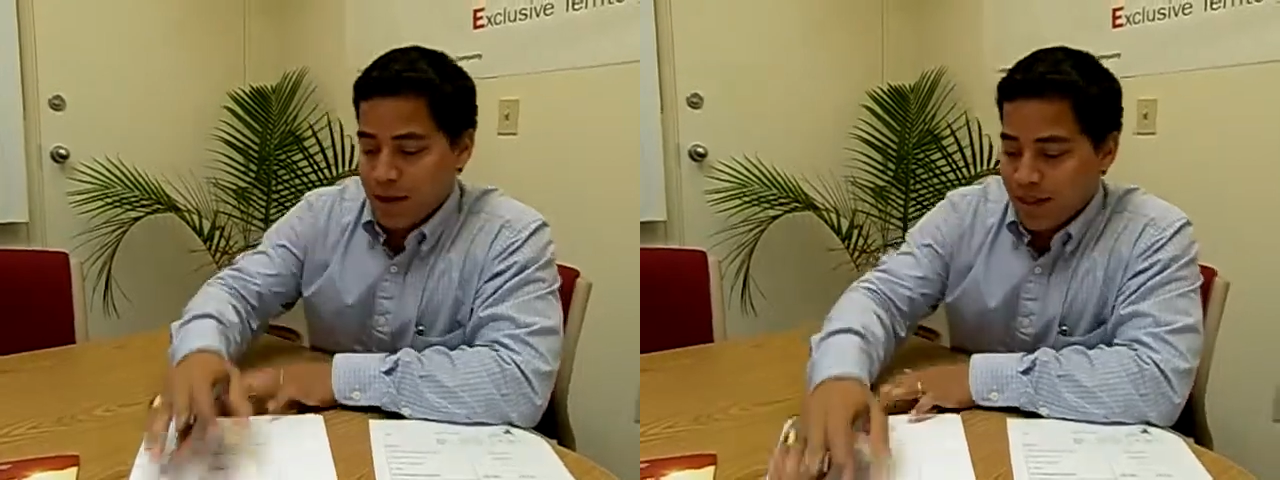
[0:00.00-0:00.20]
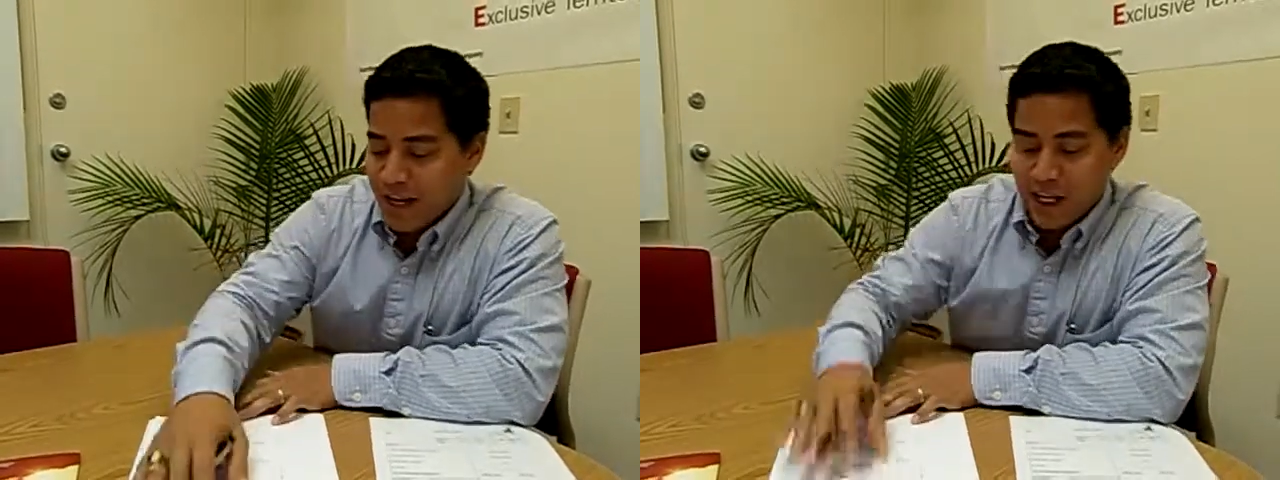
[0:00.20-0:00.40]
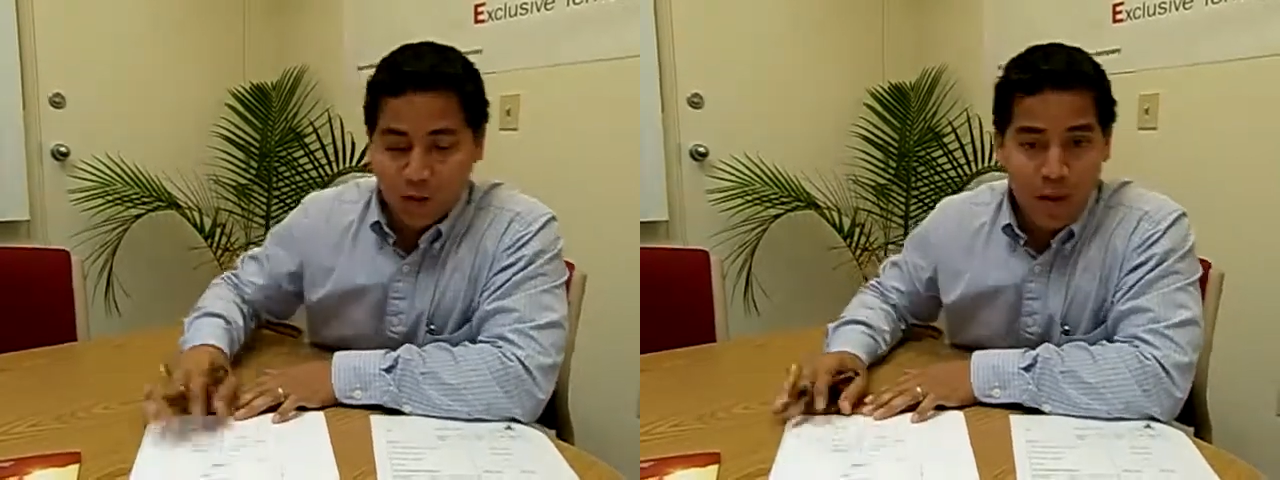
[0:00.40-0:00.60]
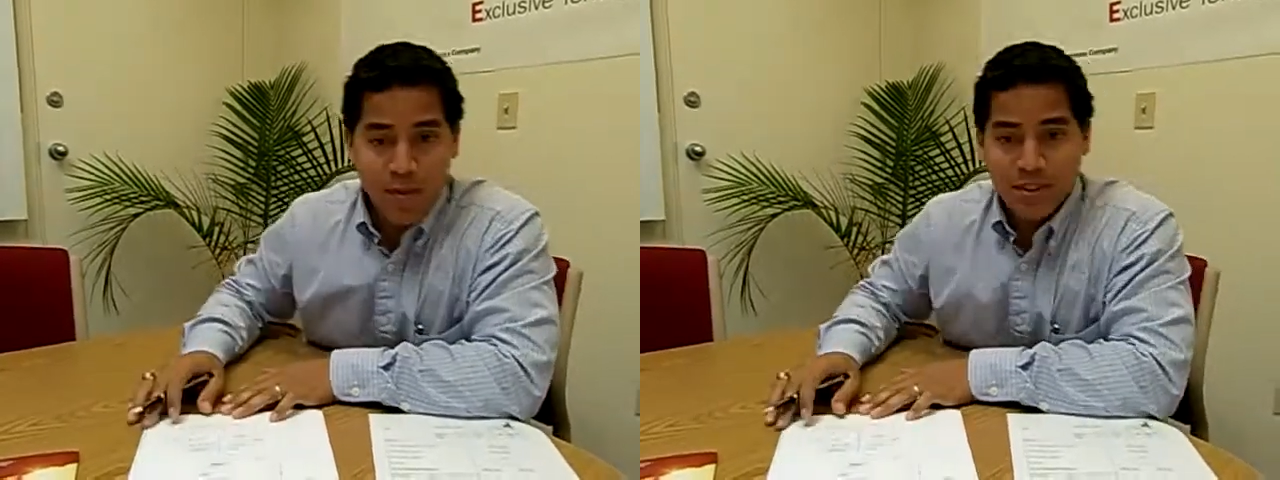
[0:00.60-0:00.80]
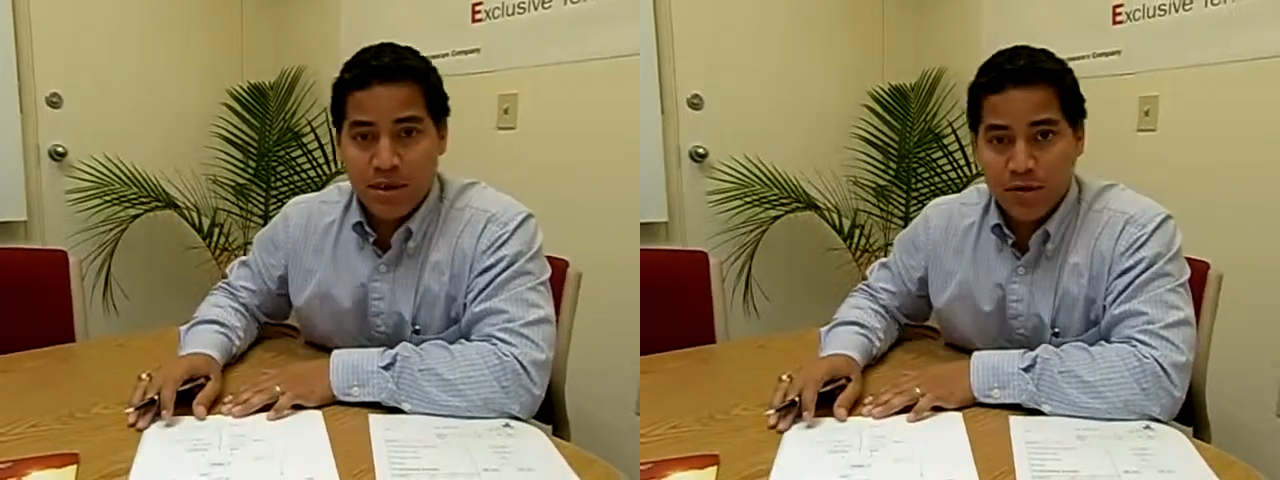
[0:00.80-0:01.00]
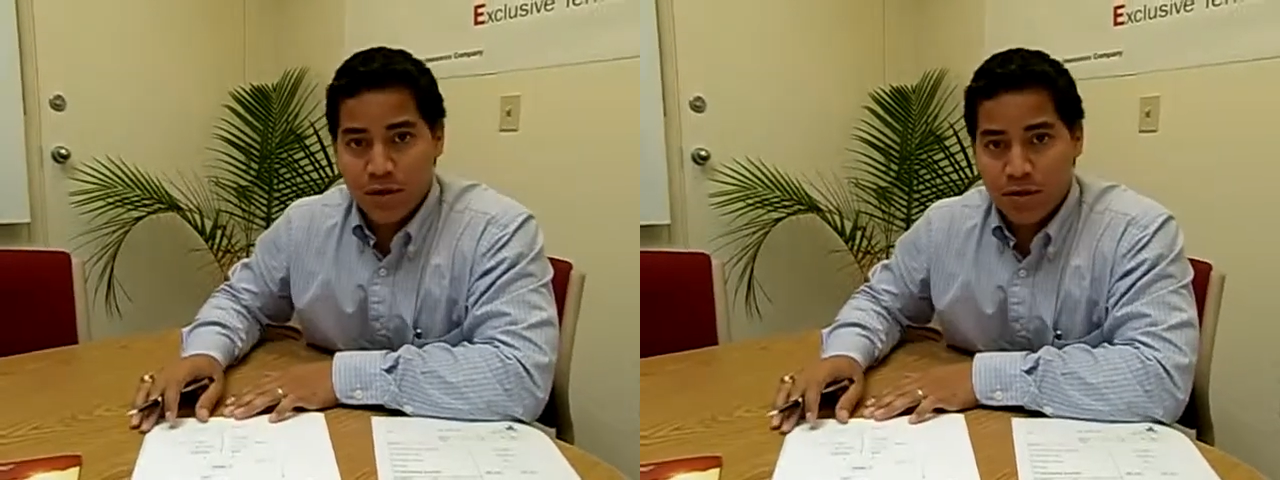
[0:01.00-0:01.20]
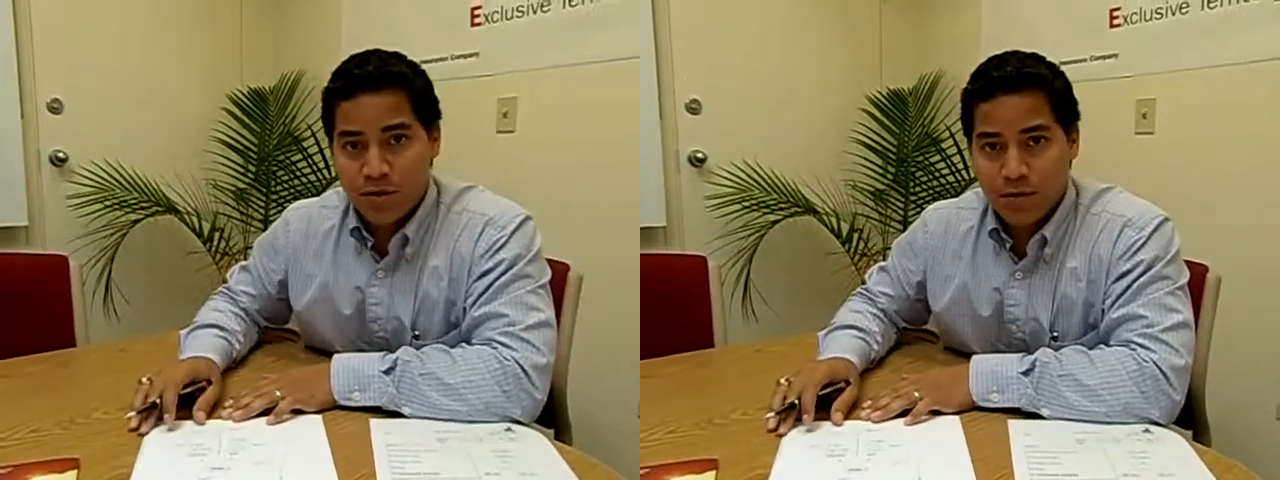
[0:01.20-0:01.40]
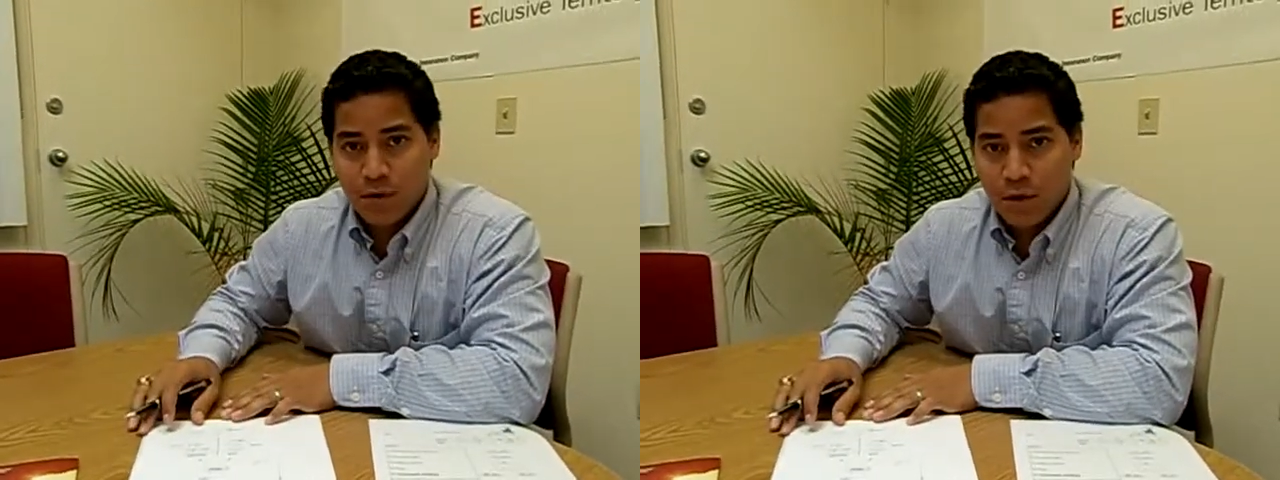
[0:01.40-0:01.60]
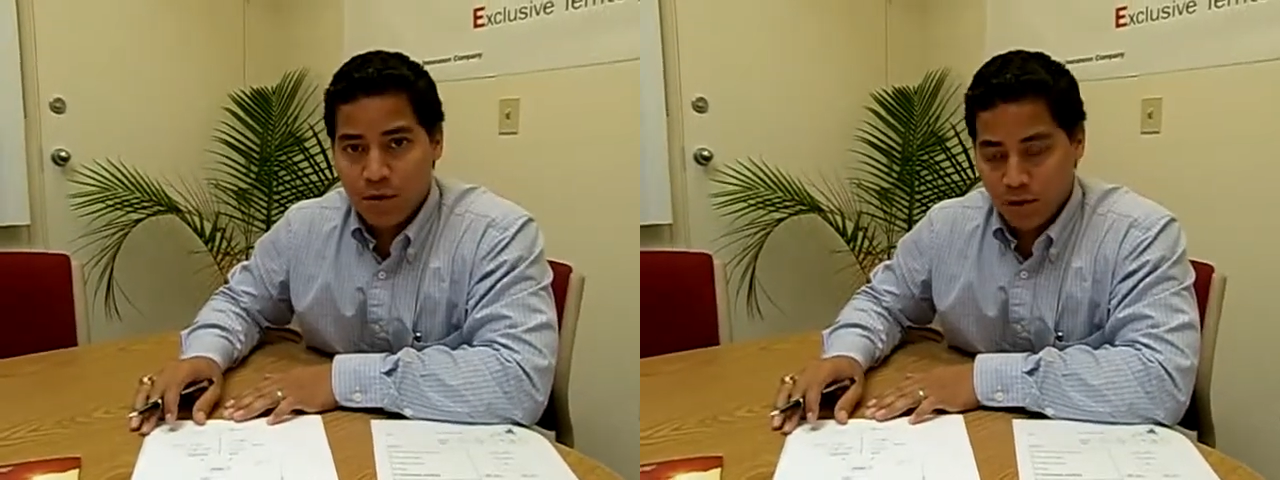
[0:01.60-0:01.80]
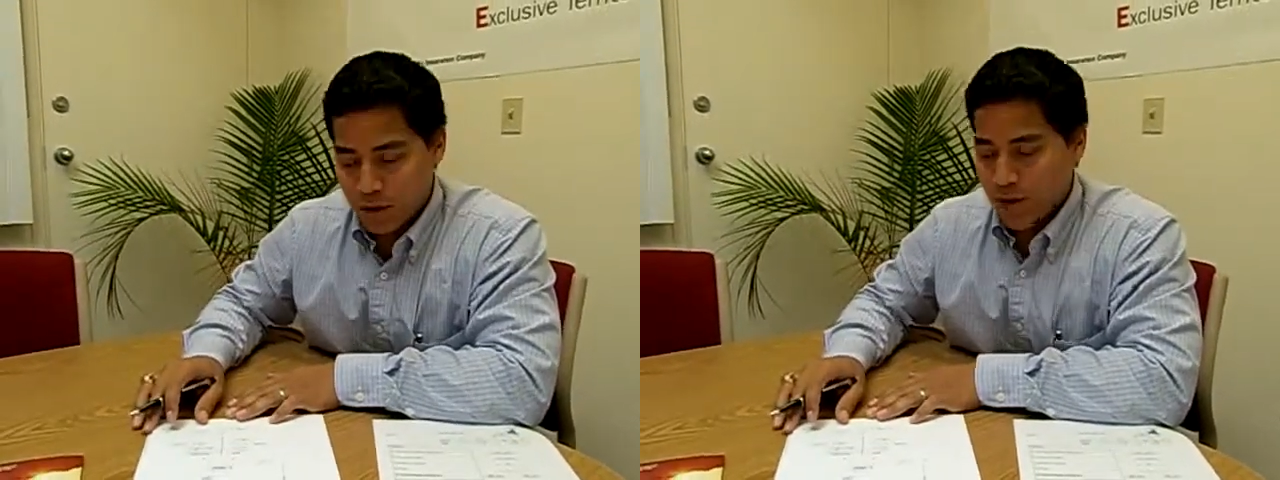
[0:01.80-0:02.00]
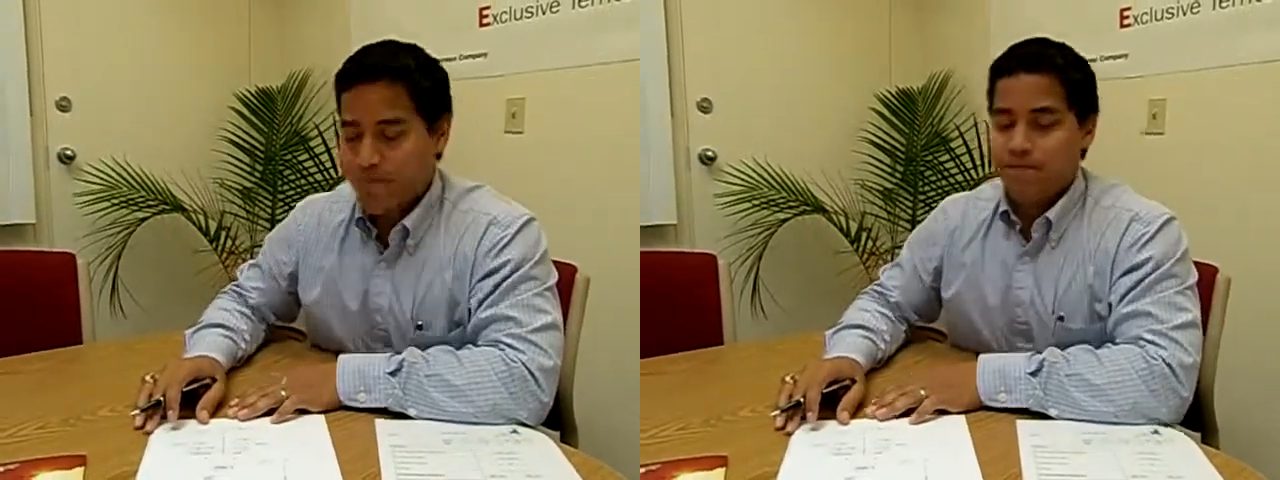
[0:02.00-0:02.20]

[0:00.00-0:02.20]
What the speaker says: Did I explain myself here so far? Good.